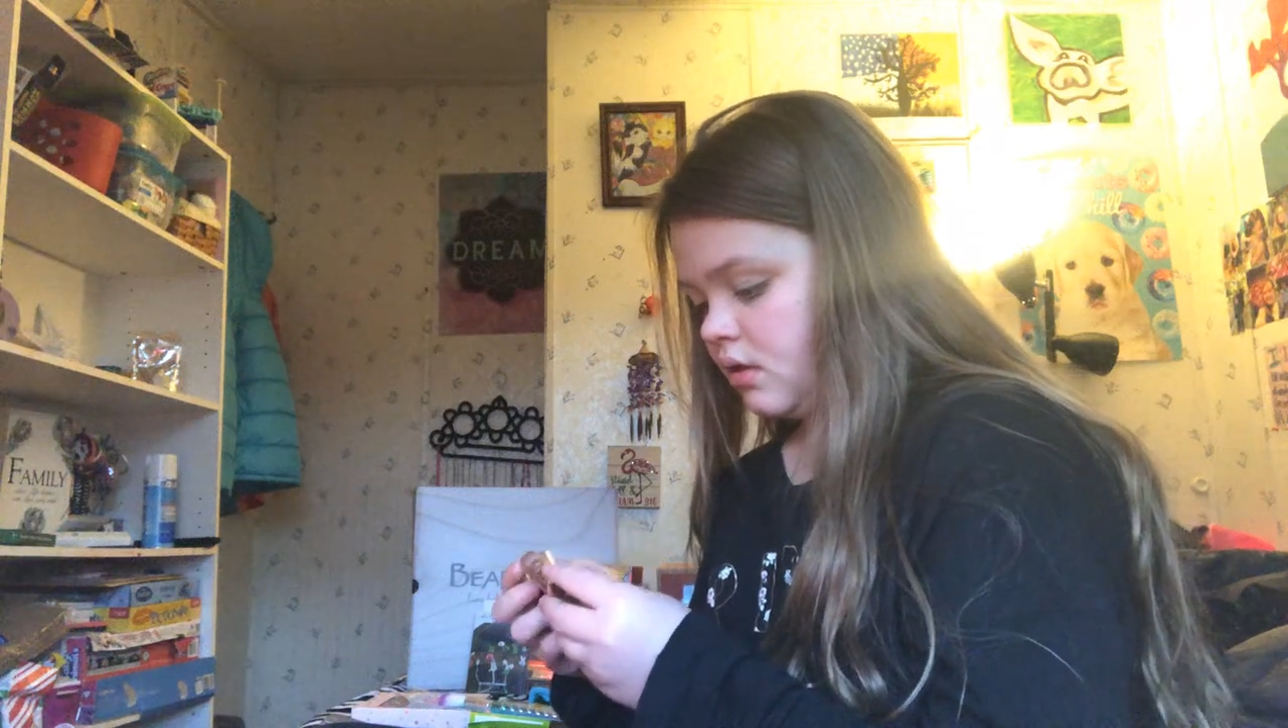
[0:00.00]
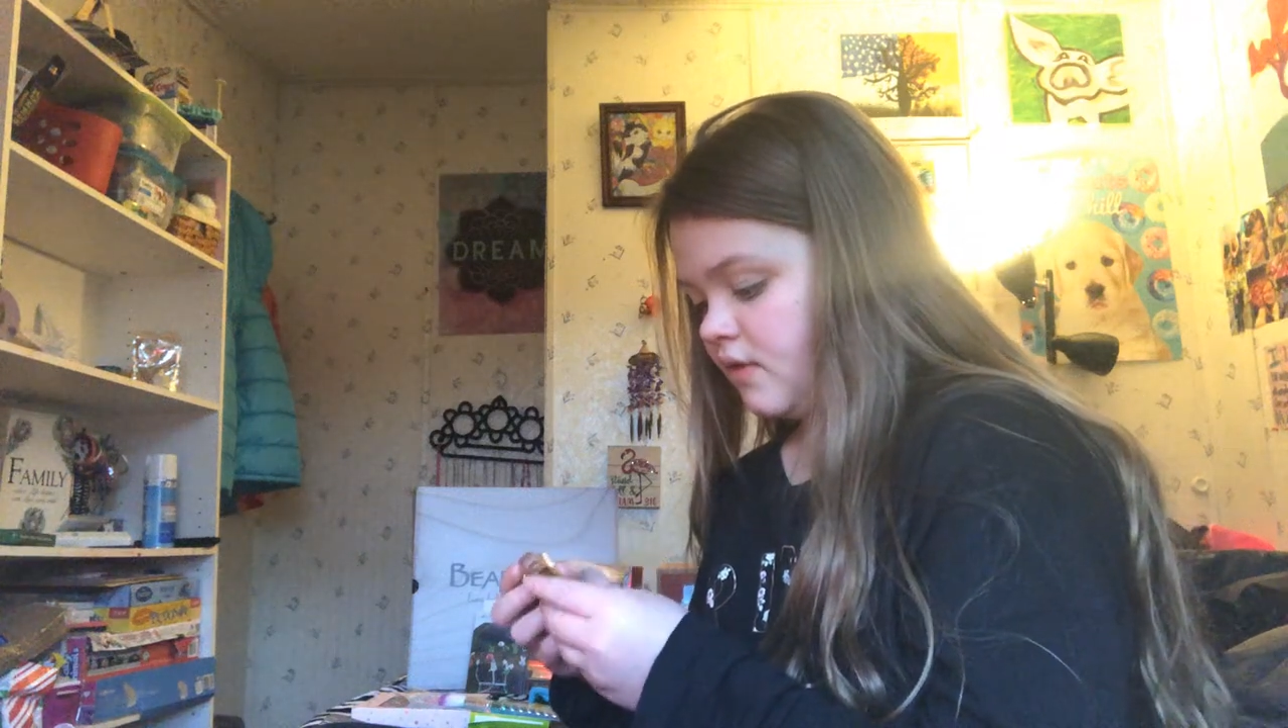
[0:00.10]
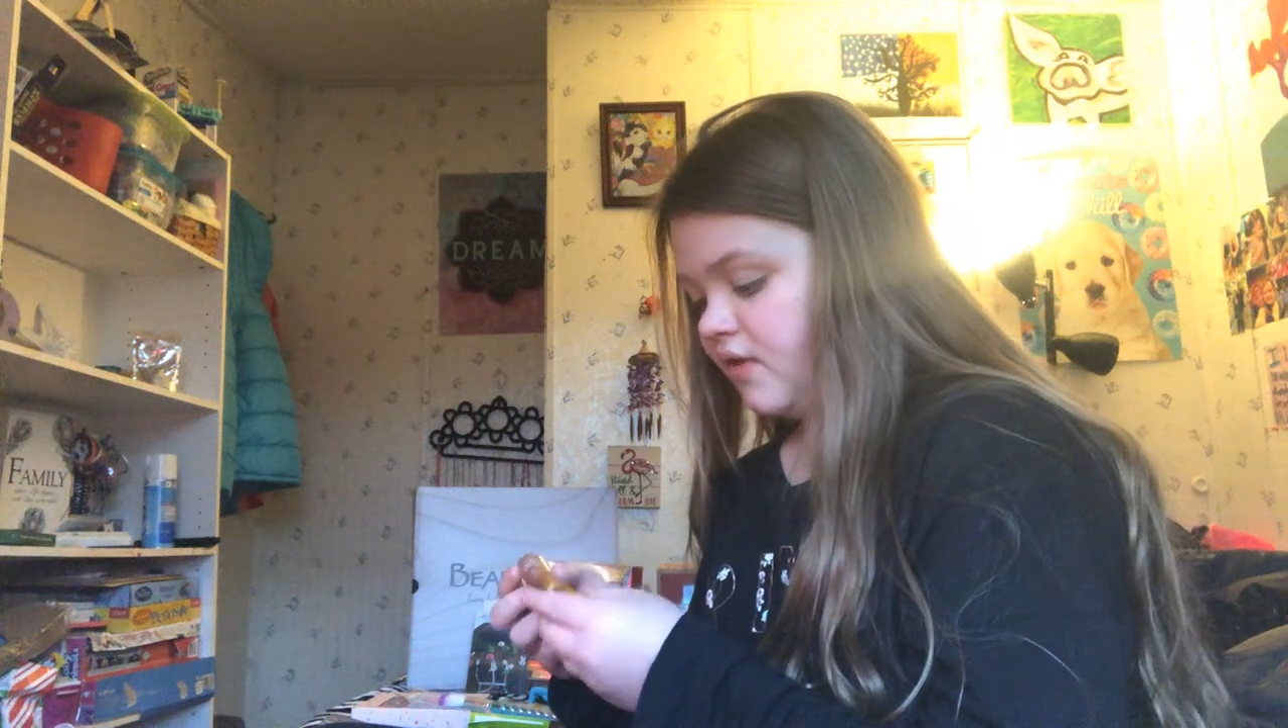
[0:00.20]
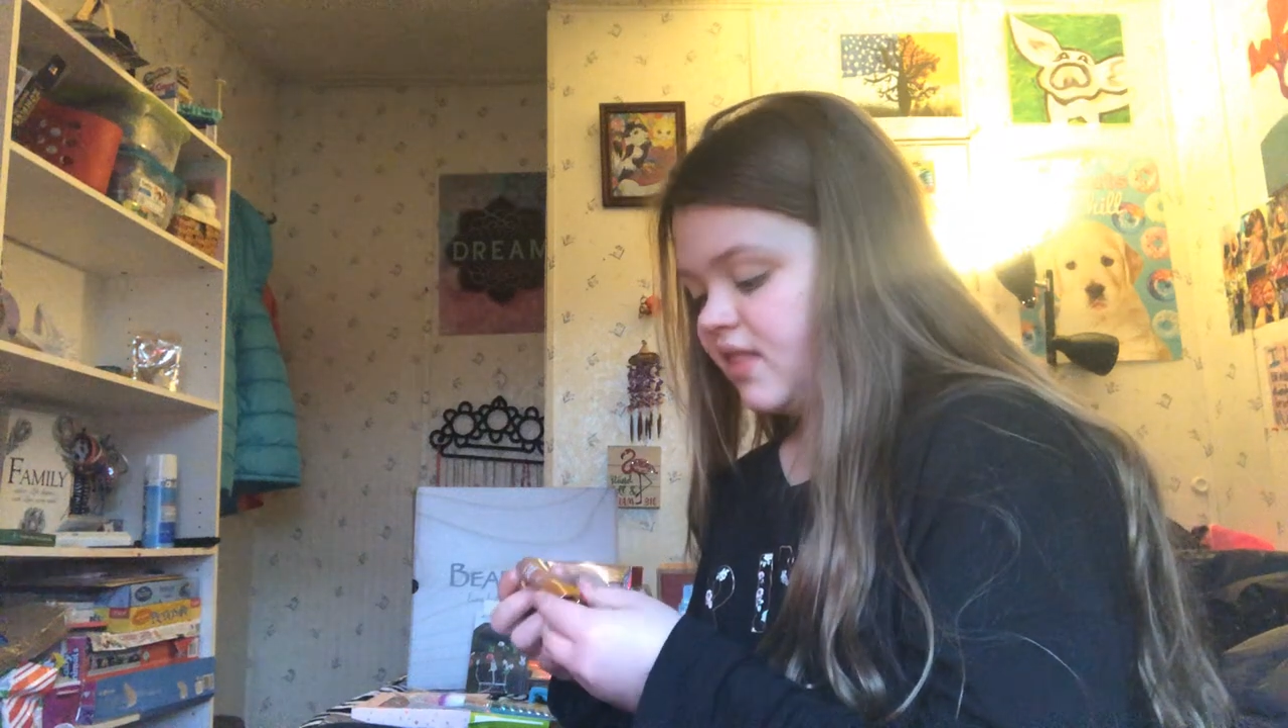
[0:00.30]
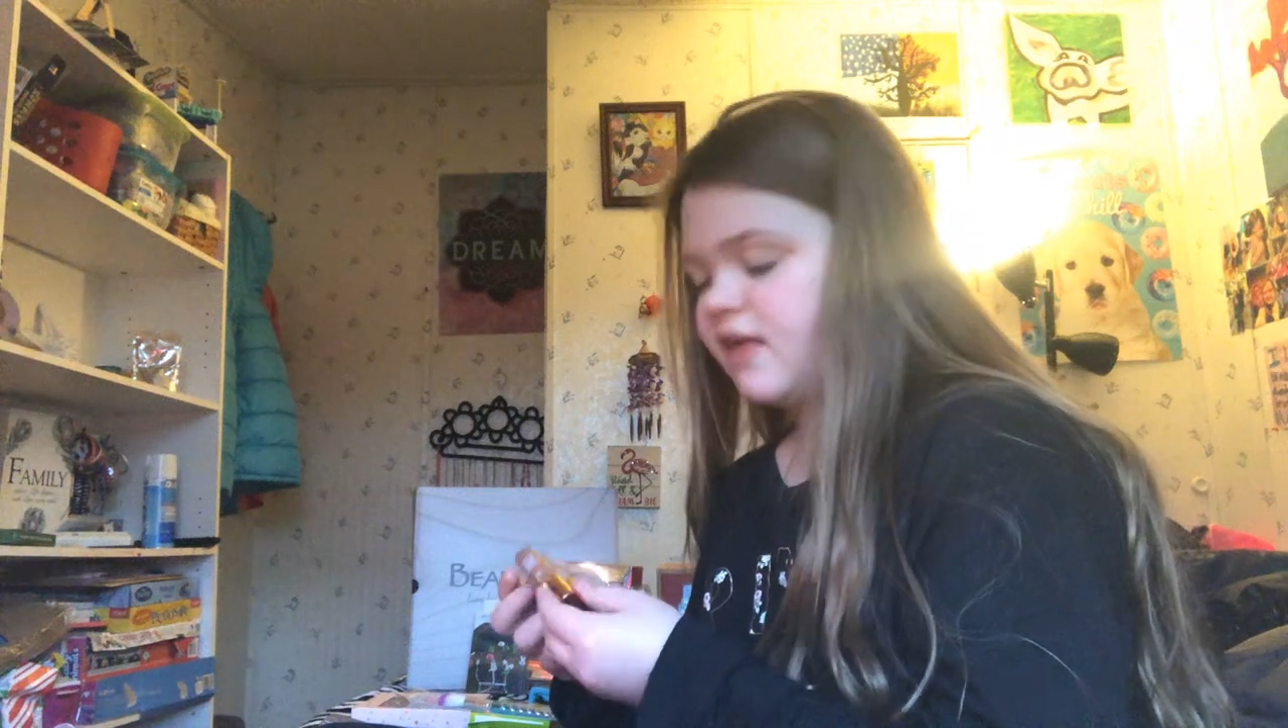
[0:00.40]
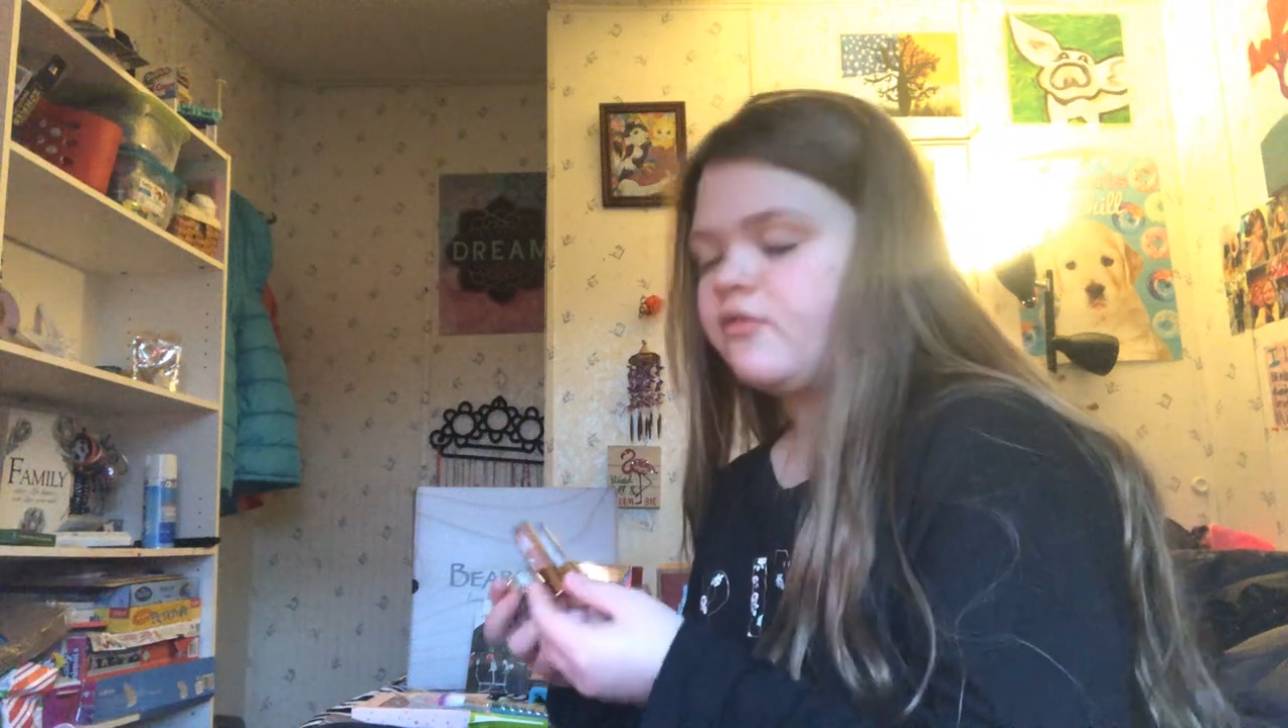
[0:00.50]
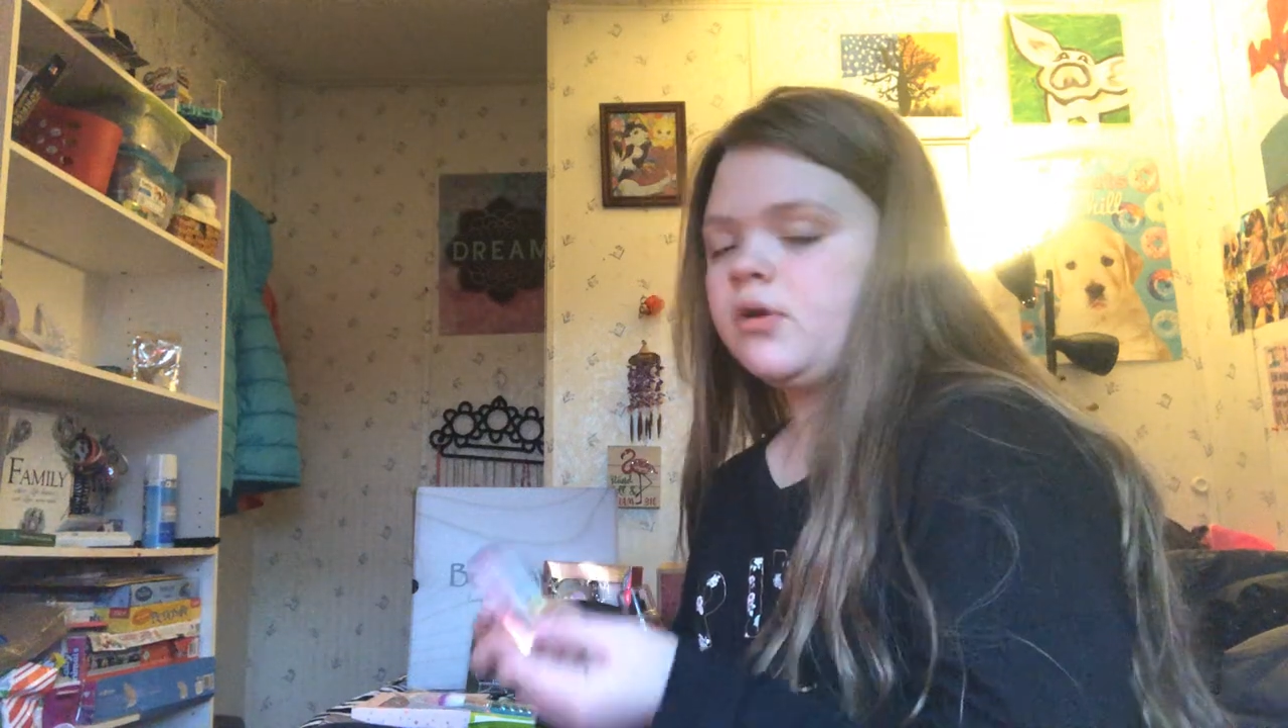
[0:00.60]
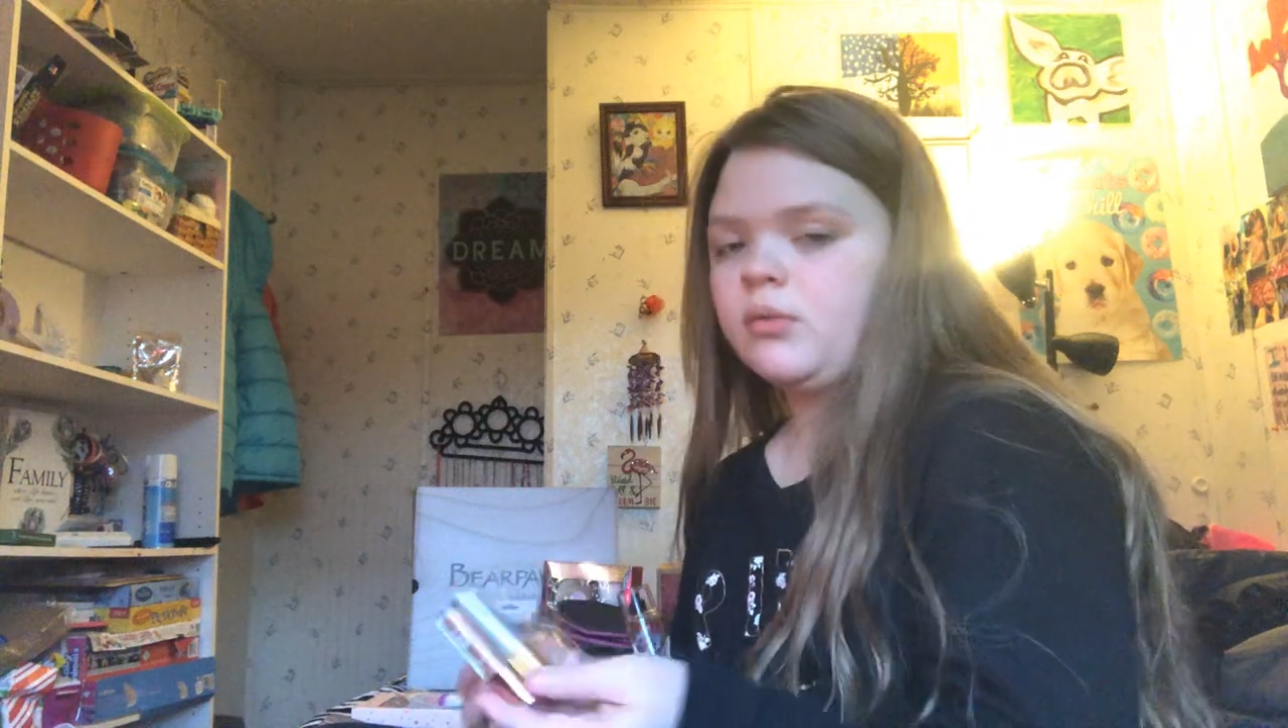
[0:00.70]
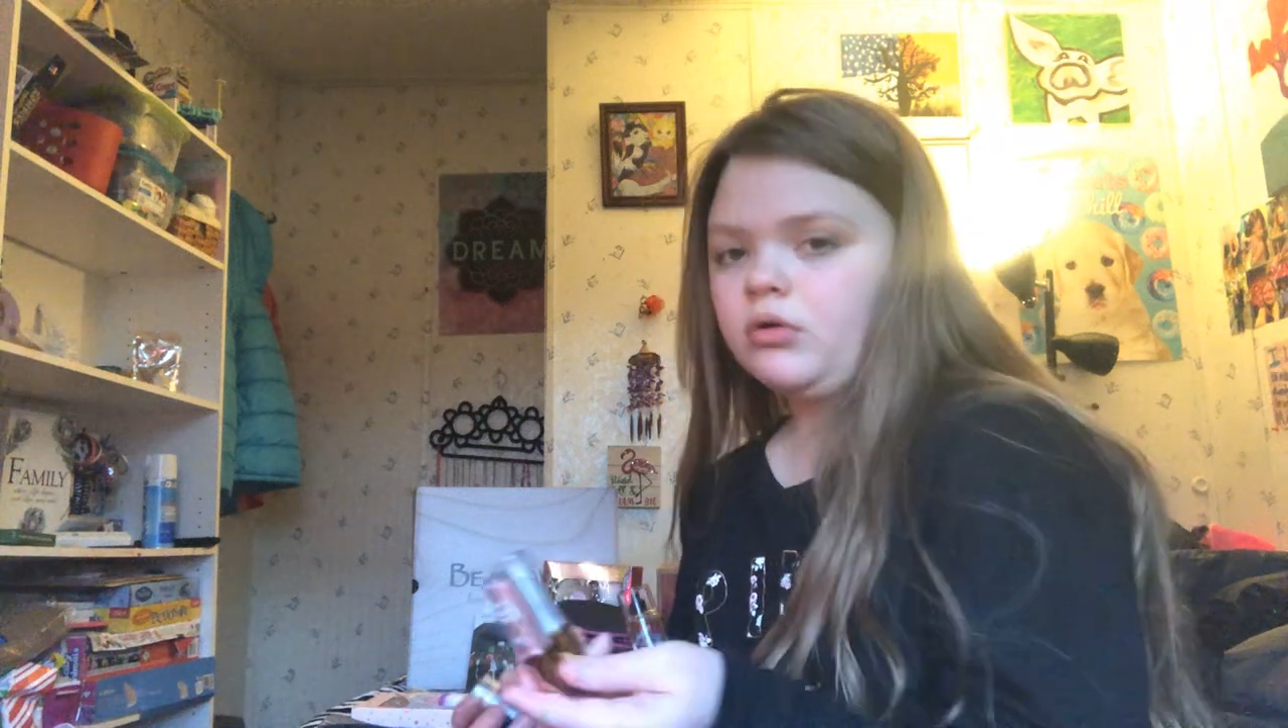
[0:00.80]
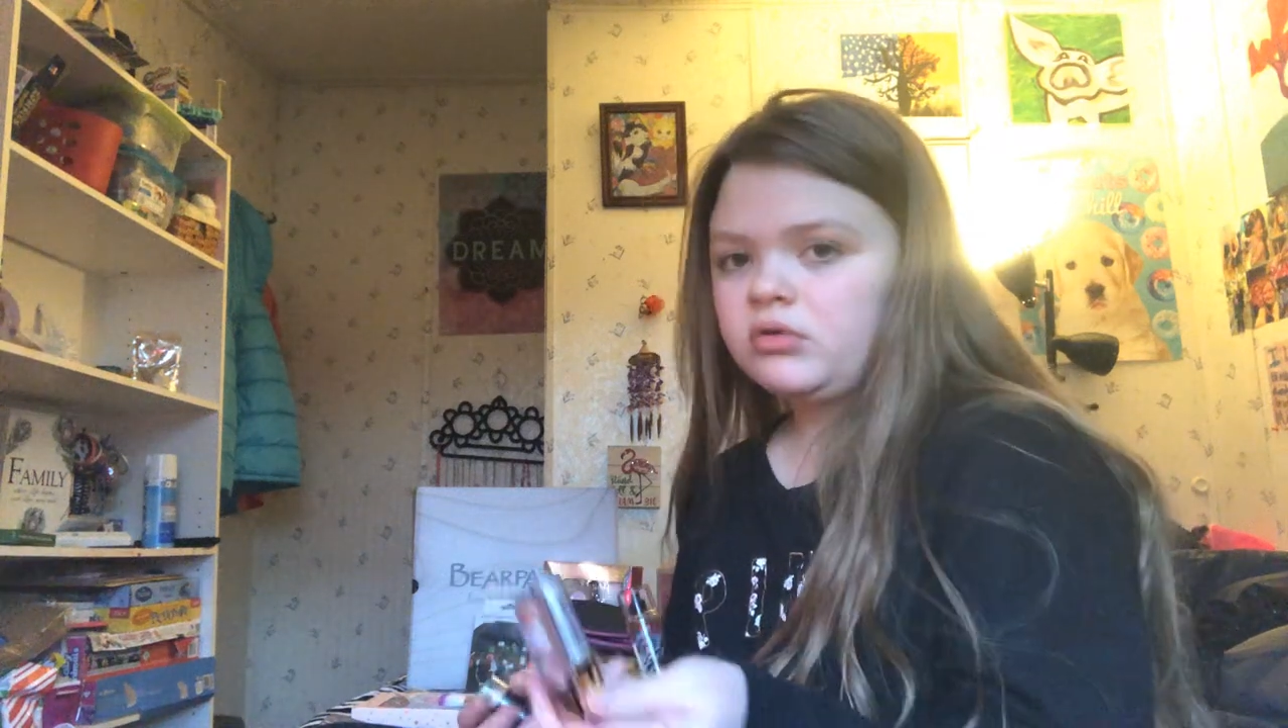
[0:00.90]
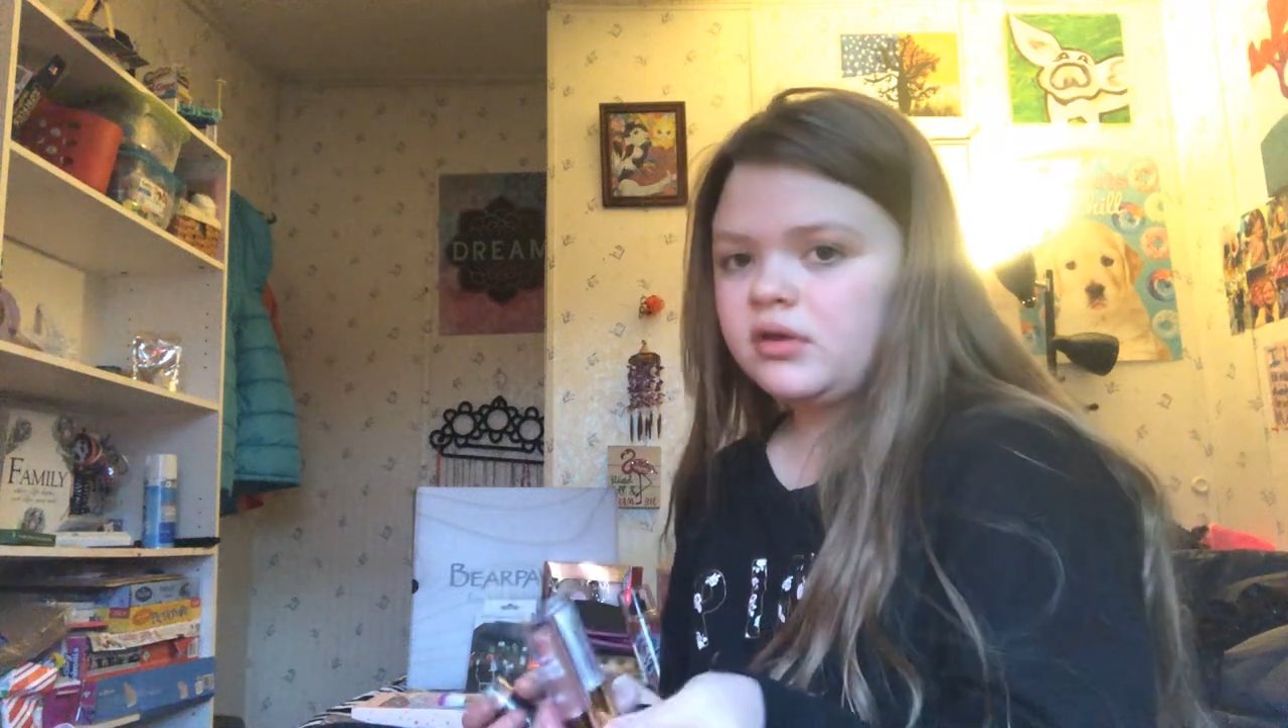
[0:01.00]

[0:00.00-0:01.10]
if I say from Ulta,